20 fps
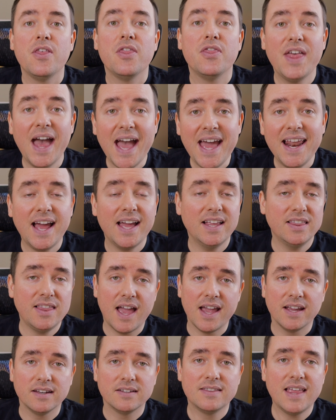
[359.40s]
That I
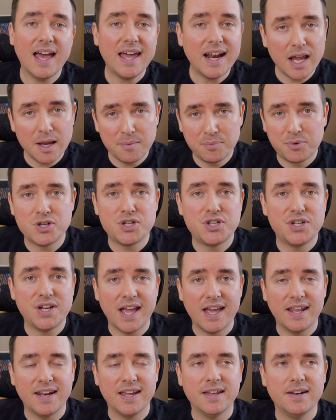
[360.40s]
like, that I
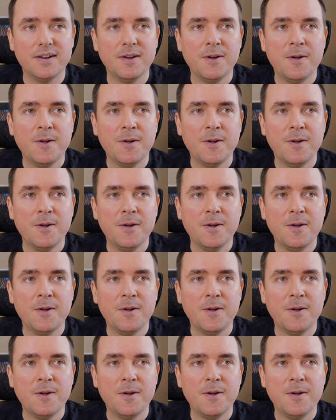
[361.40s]
appreciated